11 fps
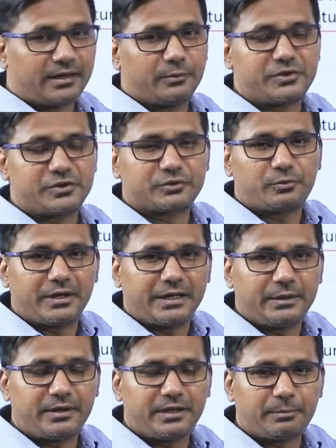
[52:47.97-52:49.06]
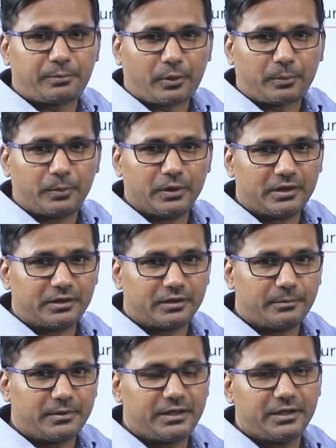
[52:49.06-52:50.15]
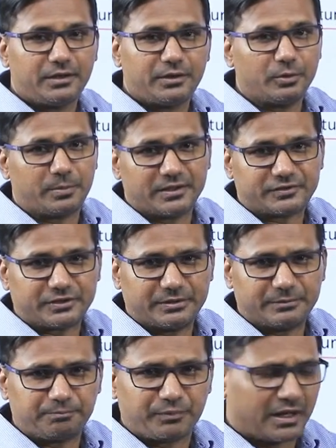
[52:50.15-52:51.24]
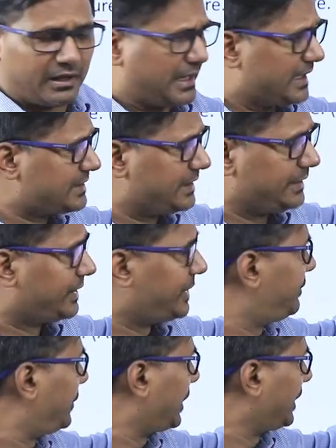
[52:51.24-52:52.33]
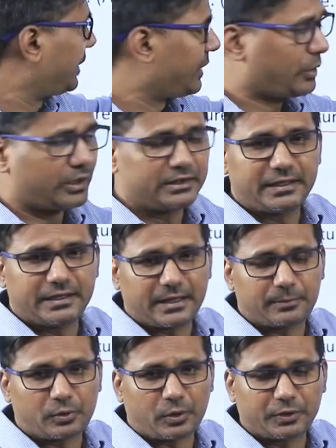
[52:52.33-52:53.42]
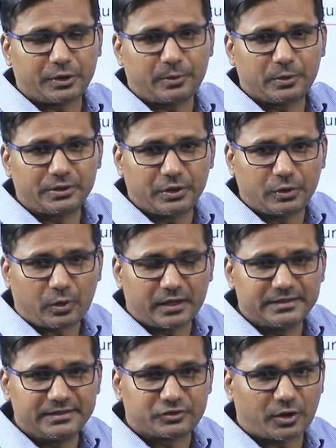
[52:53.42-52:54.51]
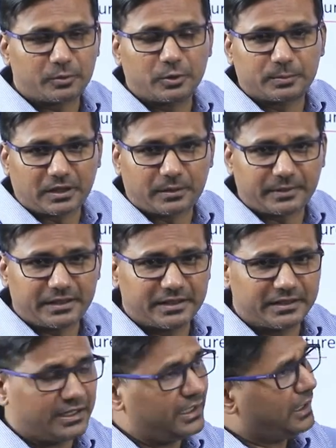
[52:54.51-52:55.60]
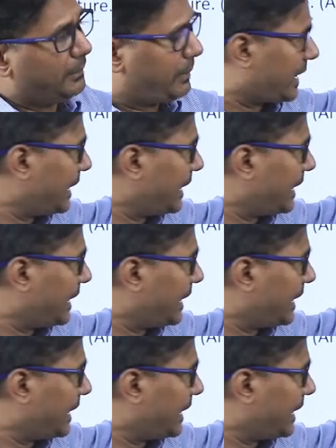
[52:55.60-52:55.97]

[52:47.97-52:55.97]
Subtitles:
which is very, very popular with the UPSC. Last year, if you can recall, they have talked about the coins of Gupta period. Prior